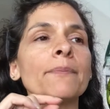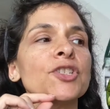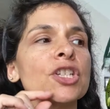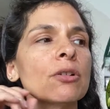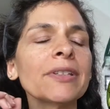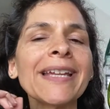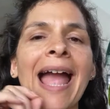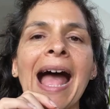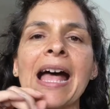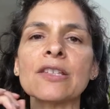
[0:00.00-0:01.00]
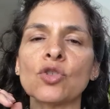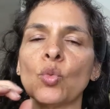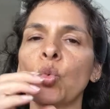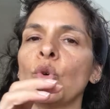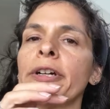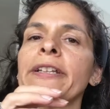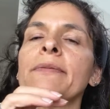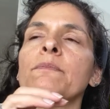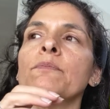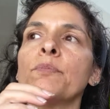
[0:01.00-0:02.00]
She only has wood
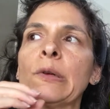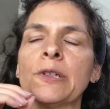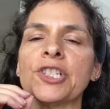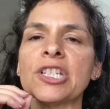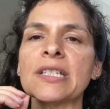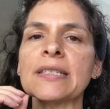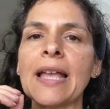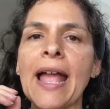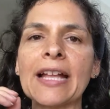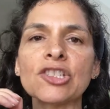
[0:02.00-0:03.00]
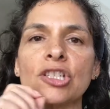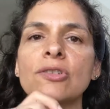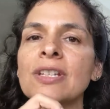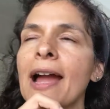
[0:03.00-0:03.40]
perches, and she used to